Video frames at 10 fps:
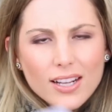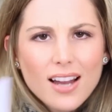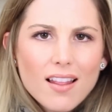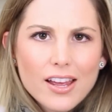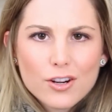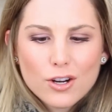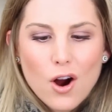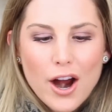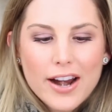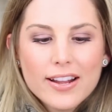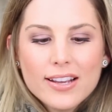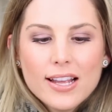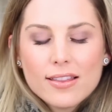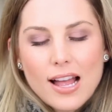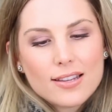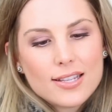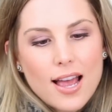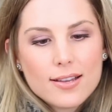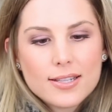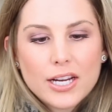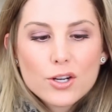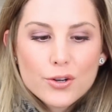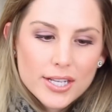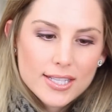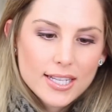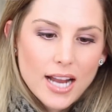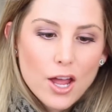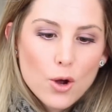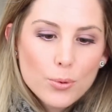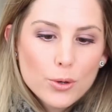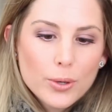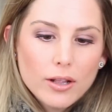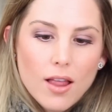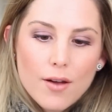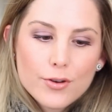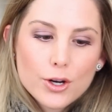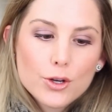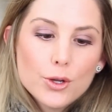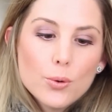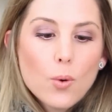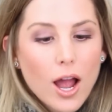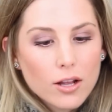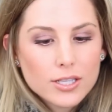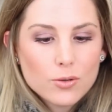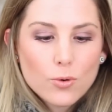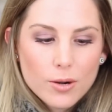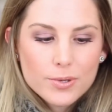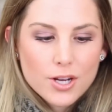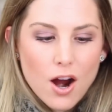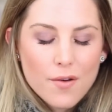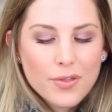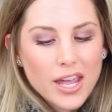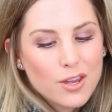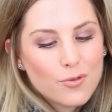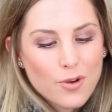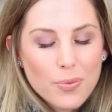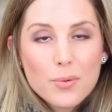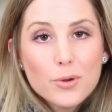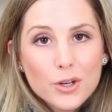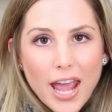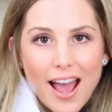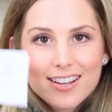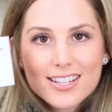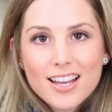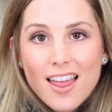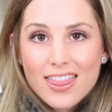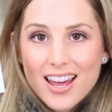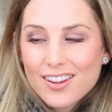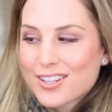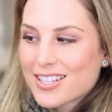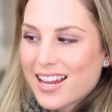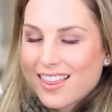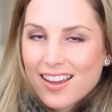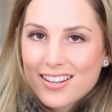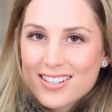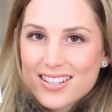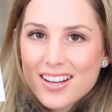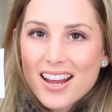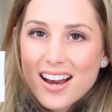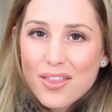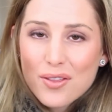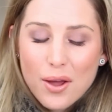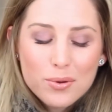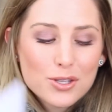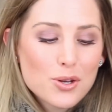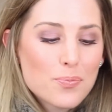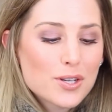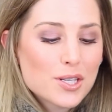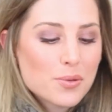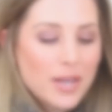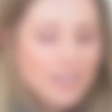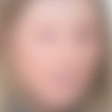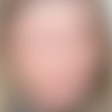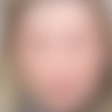not letter, card that says, "Dear Kristen, I hope you will love your new Wild and Warm scarf. Thank you from the Moon Cats." That looks like this, and I thought that was super sweet.